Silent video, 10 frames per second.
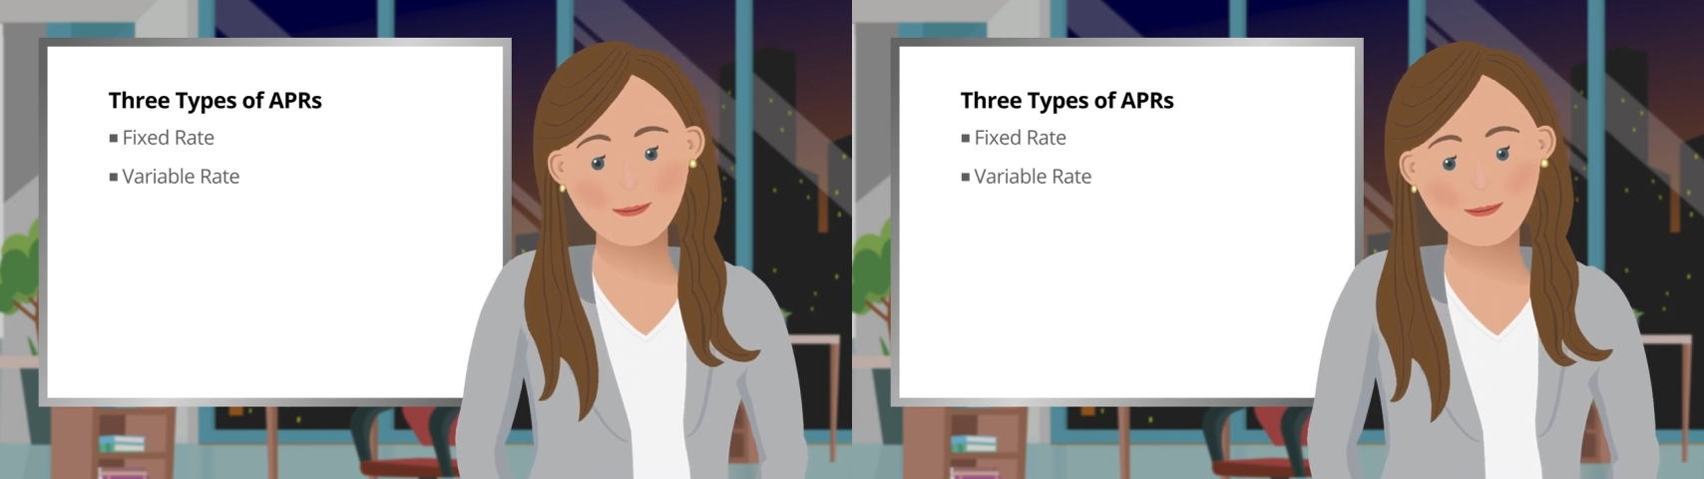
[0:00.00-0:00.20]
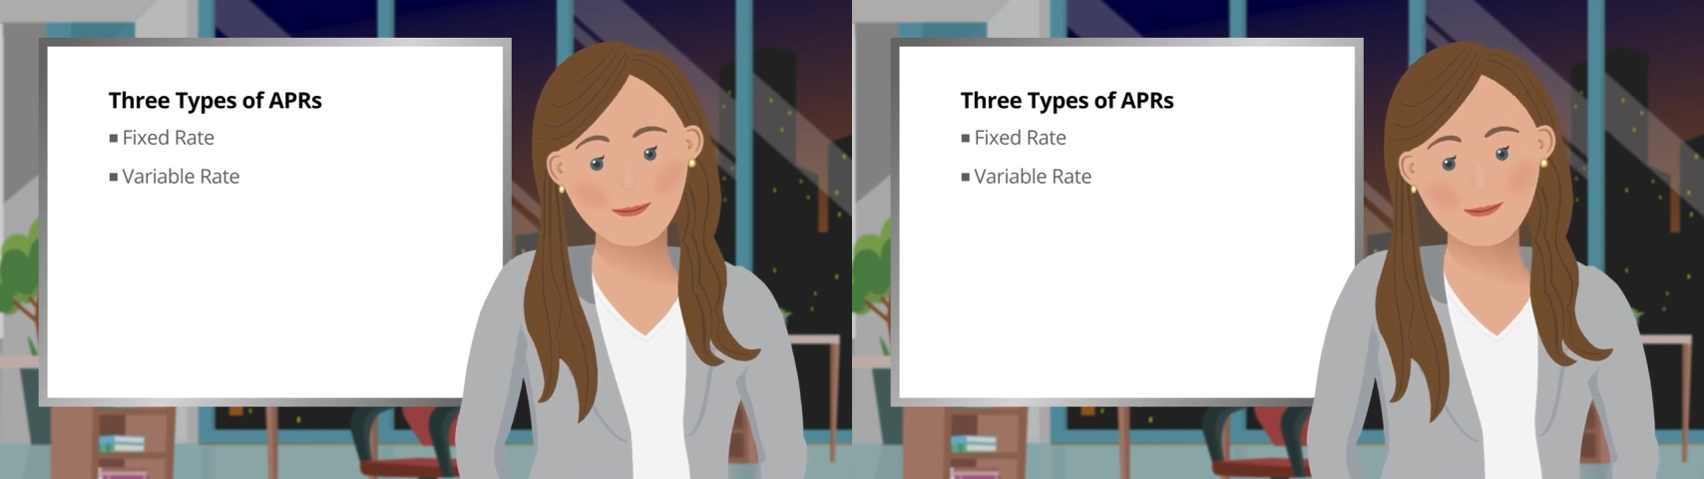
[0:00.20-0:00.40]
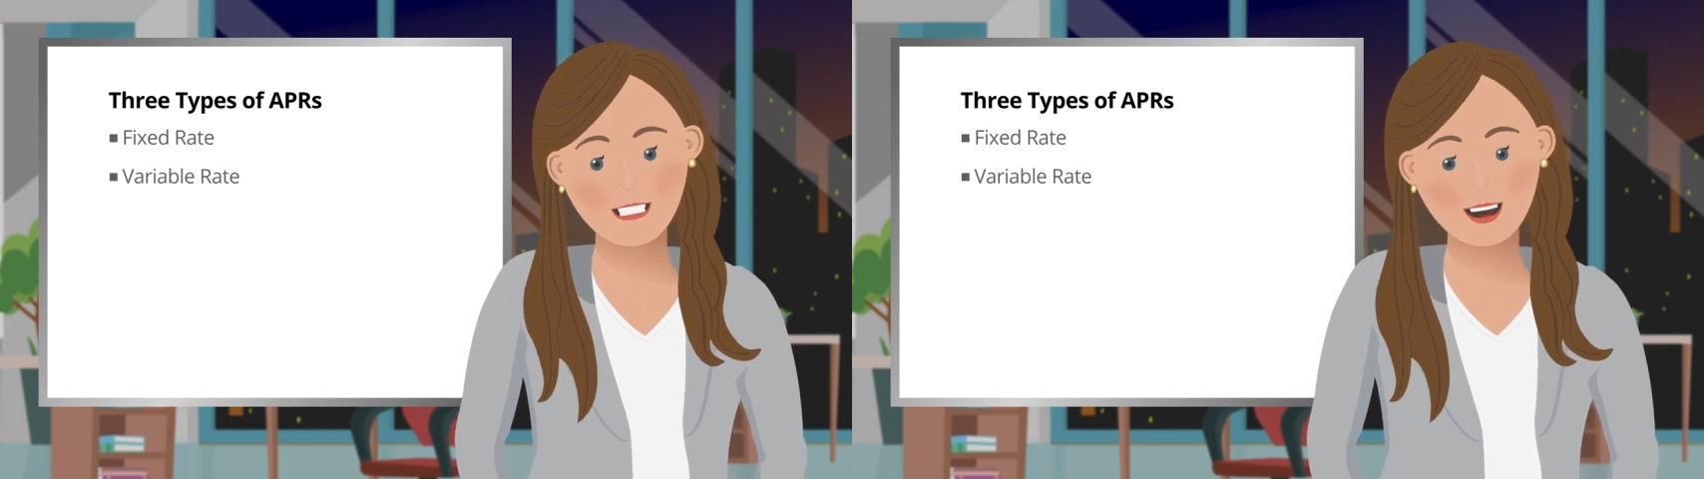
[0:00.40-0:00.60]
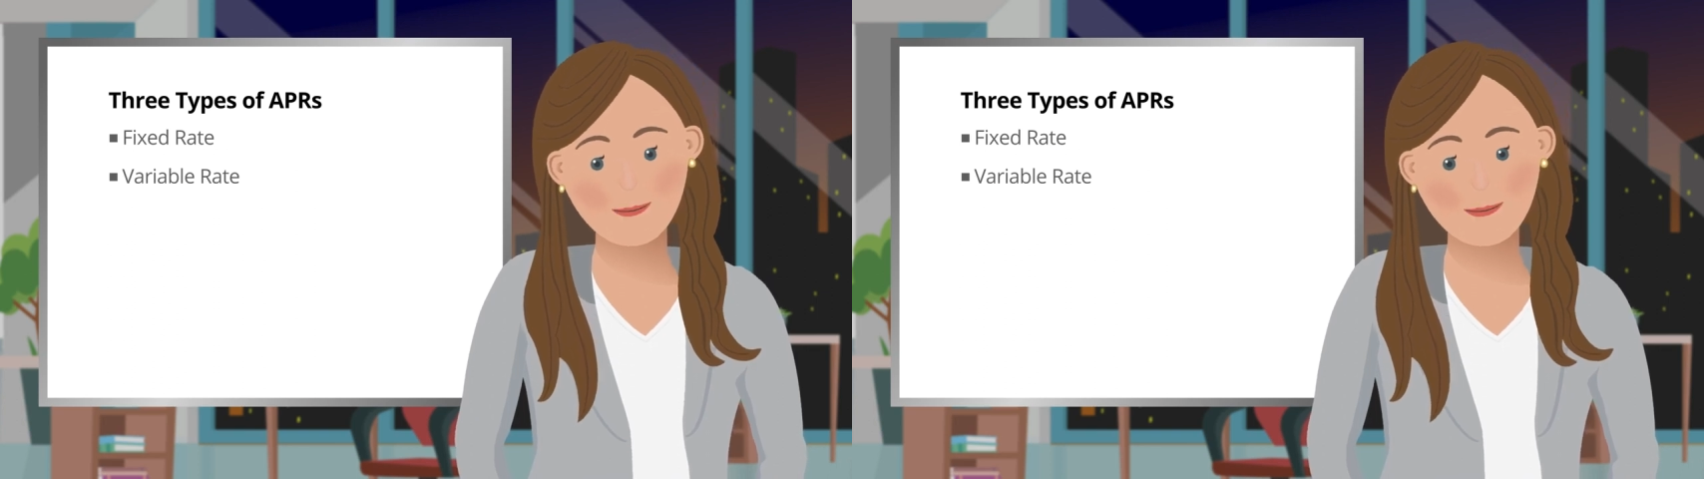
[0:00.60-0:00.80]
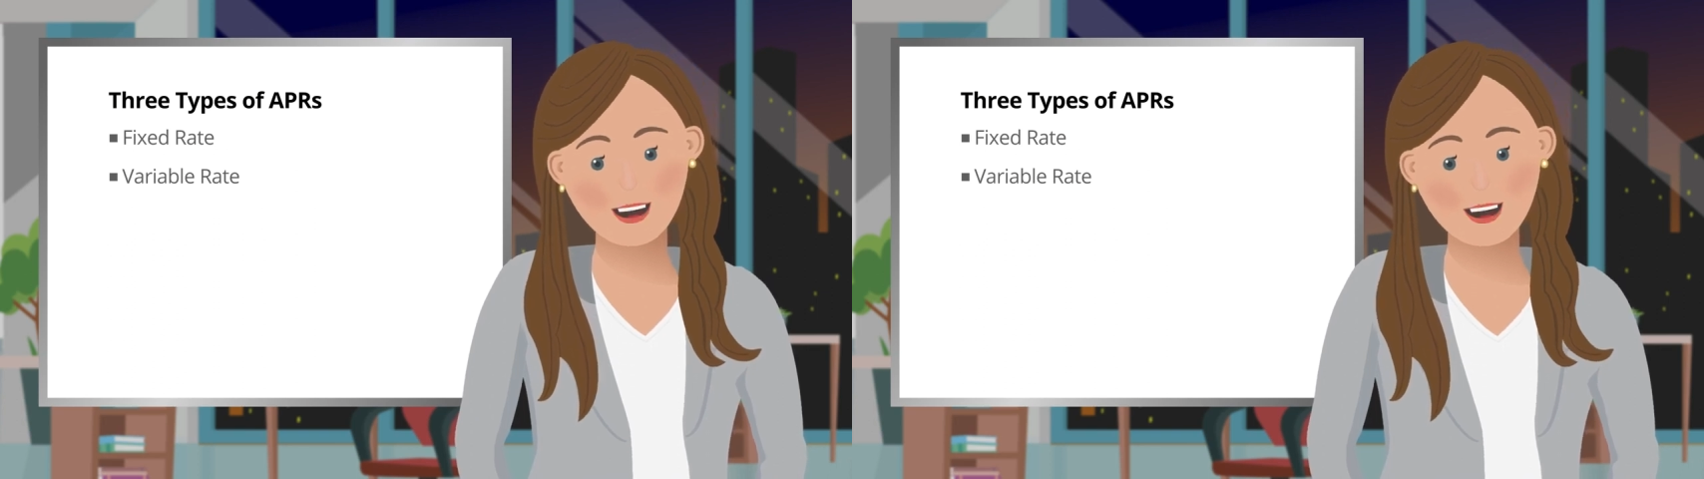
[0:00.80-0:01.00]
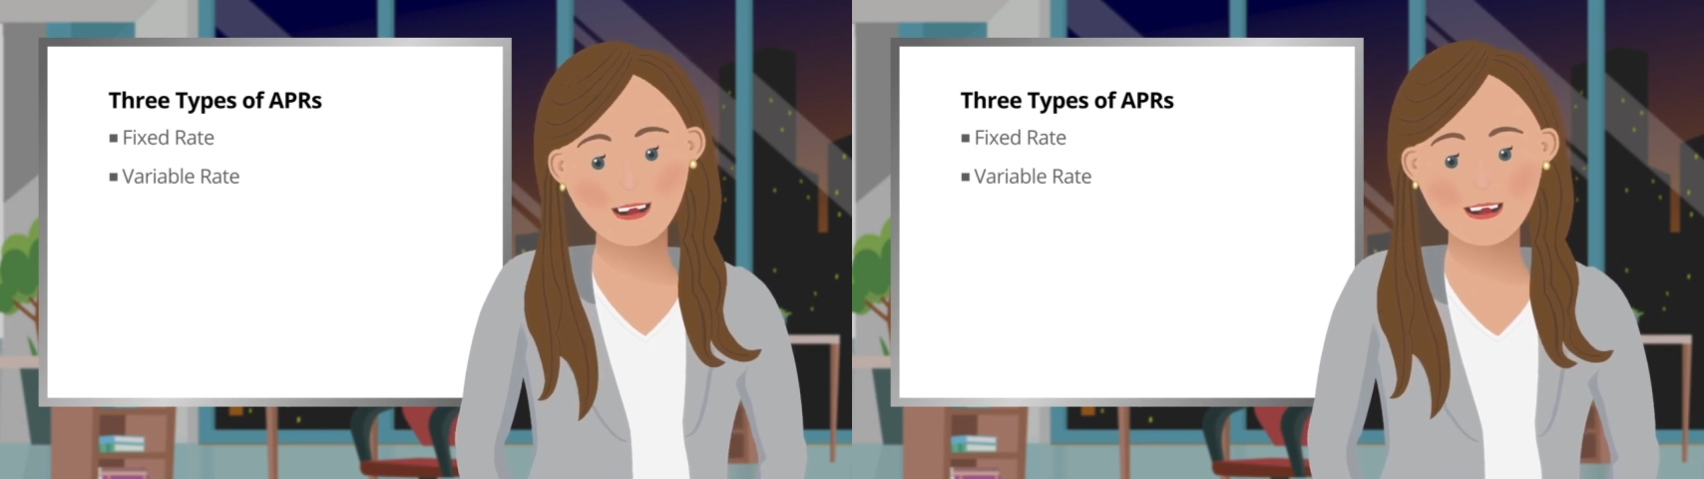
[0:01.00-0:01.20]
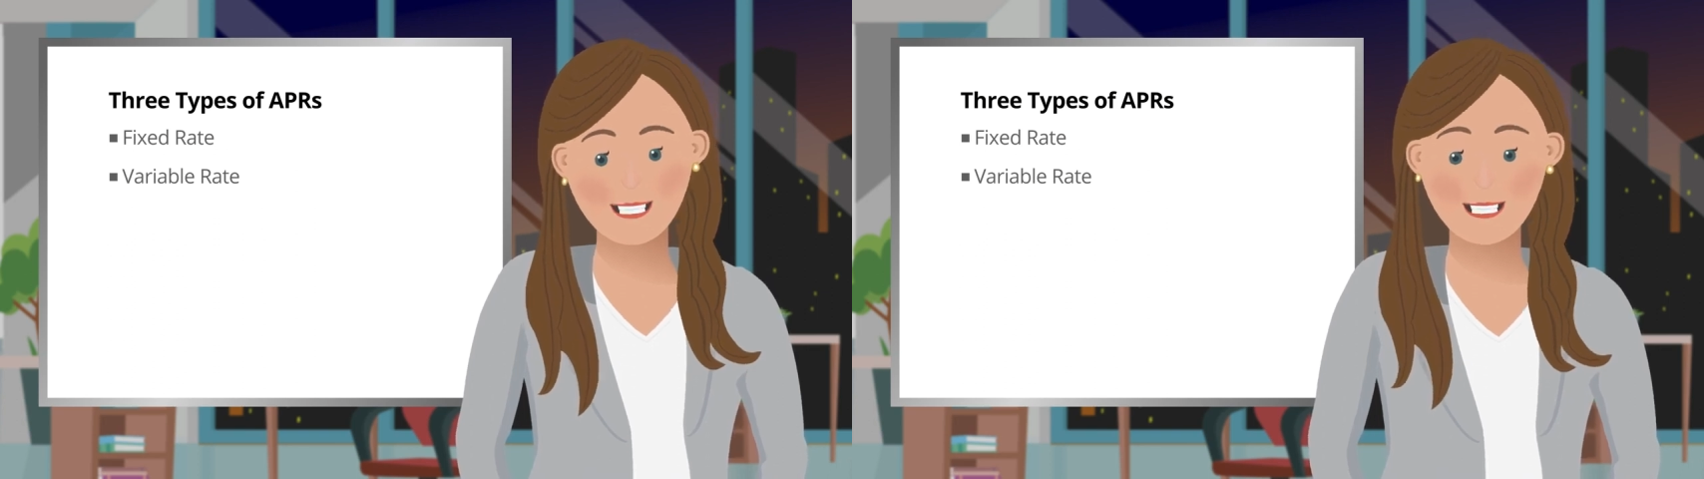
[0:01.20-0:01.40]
So, if the U.S.